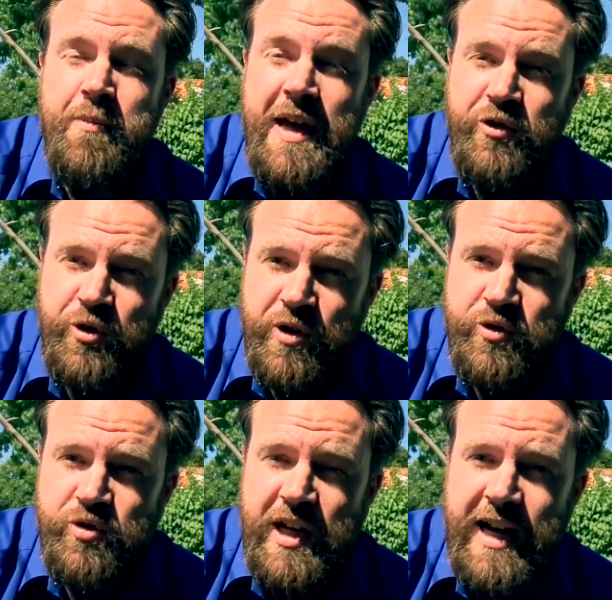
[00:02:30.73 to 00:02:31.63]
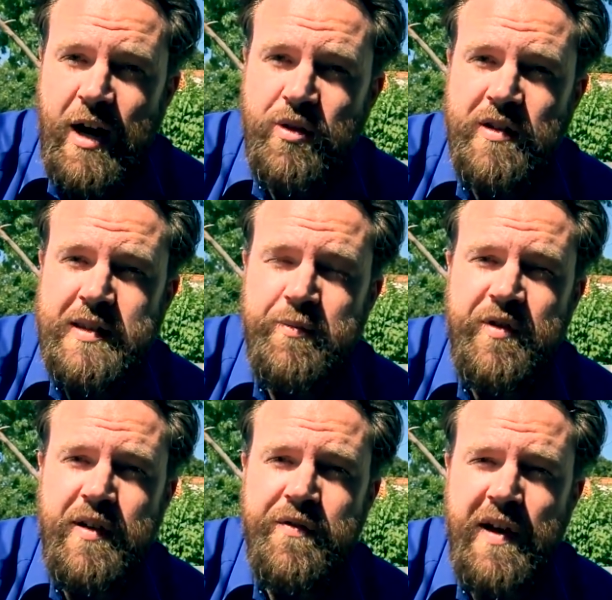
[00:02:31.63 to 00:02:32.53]
Make sure to check out the
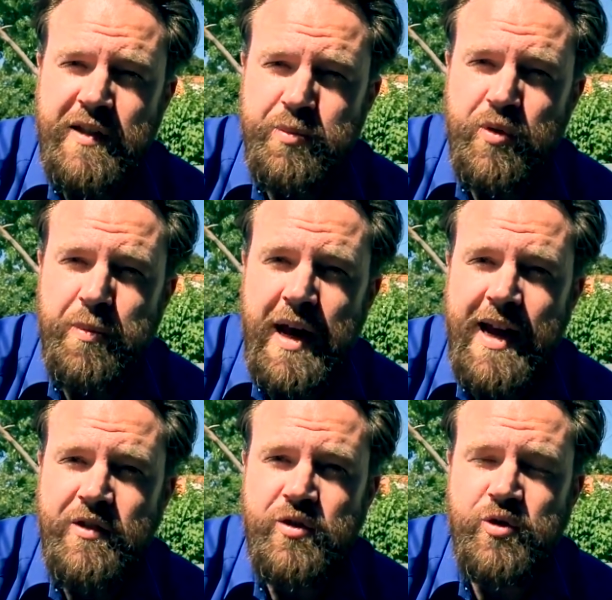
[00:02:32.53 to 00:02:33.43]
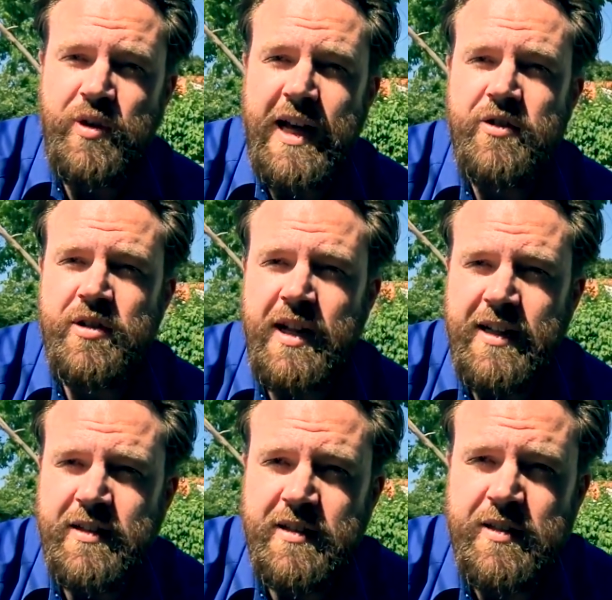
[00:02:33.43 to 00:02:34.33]
Symphony Facebook page to get
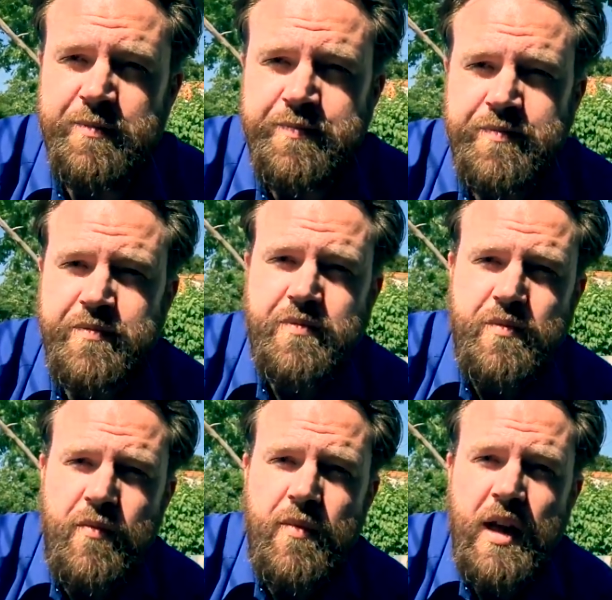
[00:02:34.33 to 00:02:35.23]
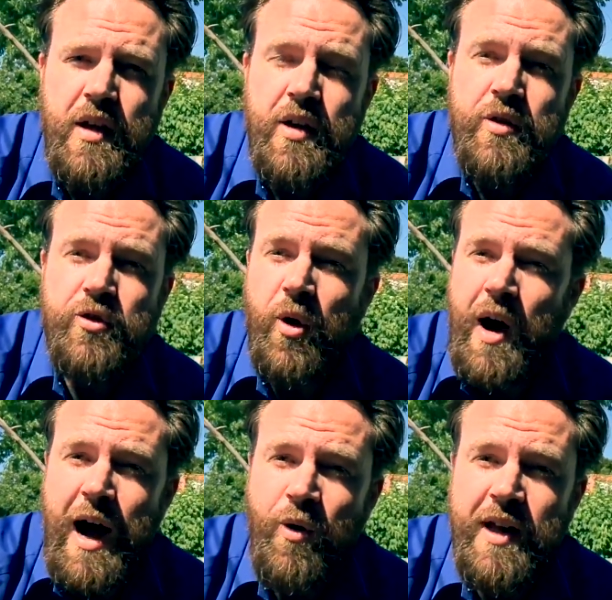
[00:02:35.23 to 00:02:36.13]
connected. So
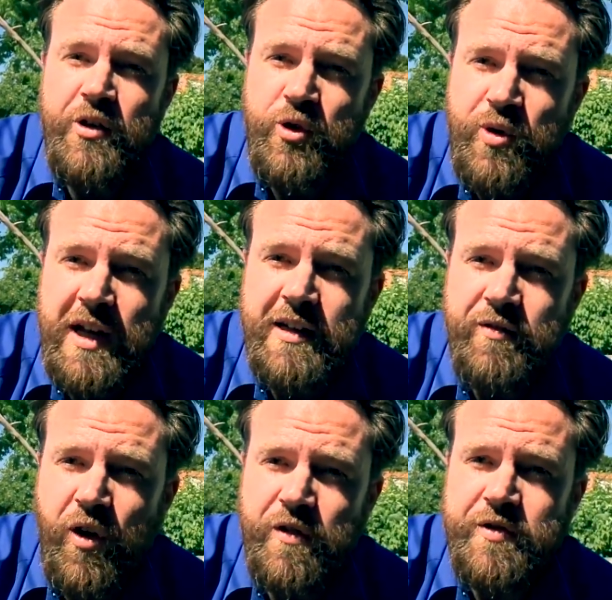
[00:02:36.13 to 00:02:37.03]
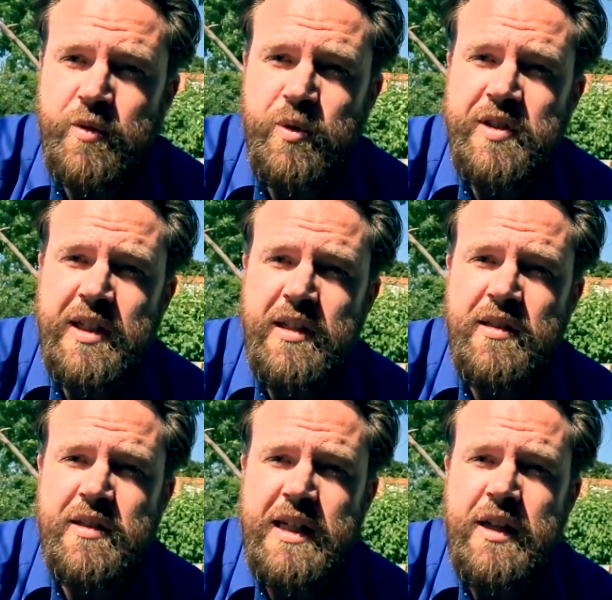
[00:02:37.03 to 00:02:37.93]
how can you get involved? We
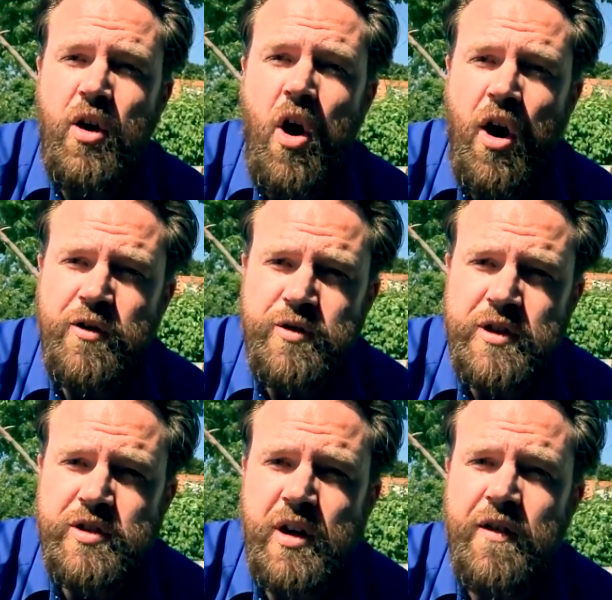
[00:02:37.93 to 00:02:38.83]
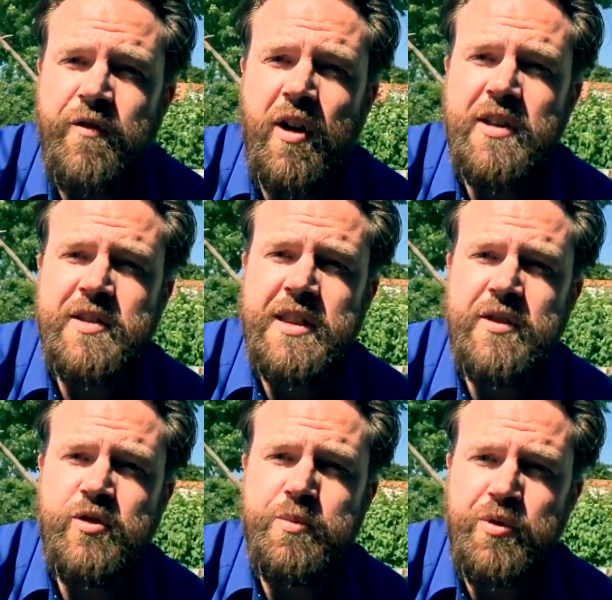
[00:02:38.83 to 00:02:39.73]
still need hundreds of
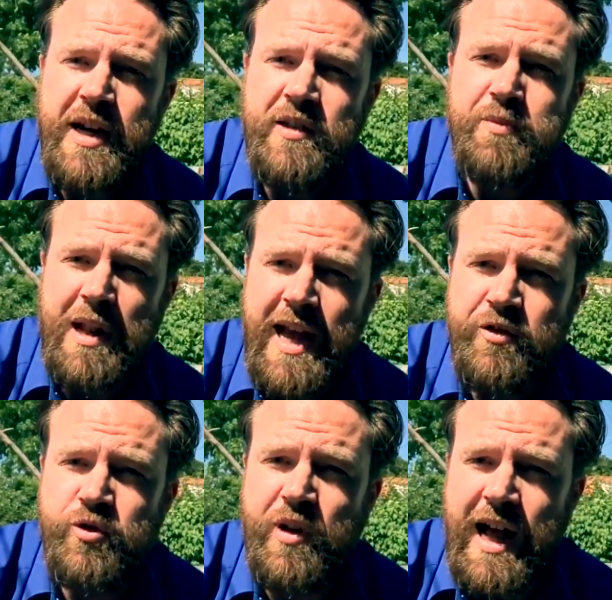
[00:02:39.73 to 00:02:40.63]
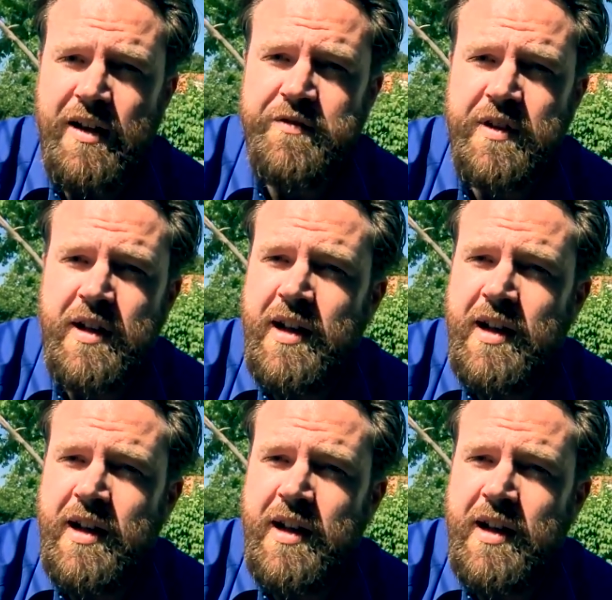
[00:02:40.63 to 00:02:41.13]
volunteers to bring Splash to life.